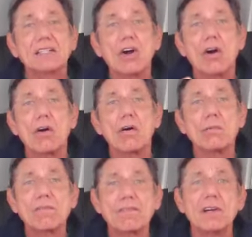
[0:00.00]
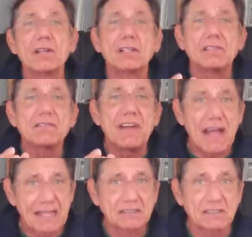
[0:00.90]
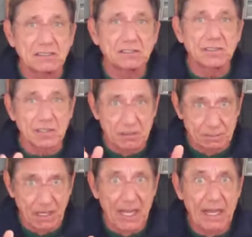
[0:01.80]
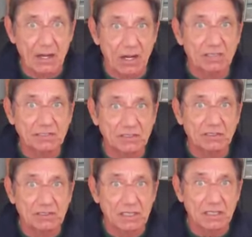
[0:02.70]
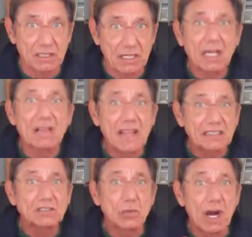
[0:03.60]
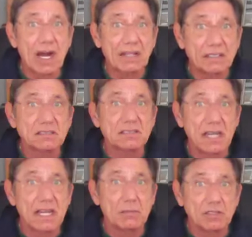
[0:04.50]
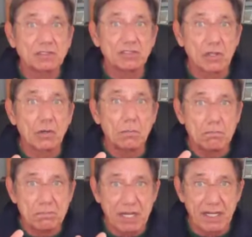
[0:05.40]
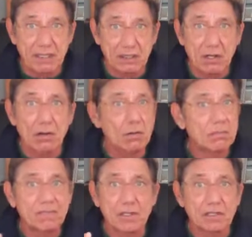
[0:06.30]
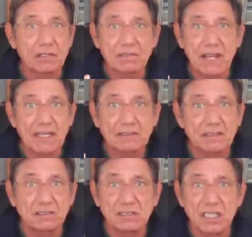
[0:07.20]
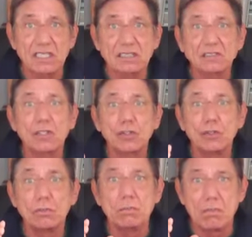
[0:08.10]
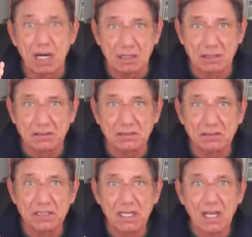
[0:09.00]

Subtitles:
and the home field advantage for the playoffs, you see. That's why this game is so big. Home field advantage is humongous.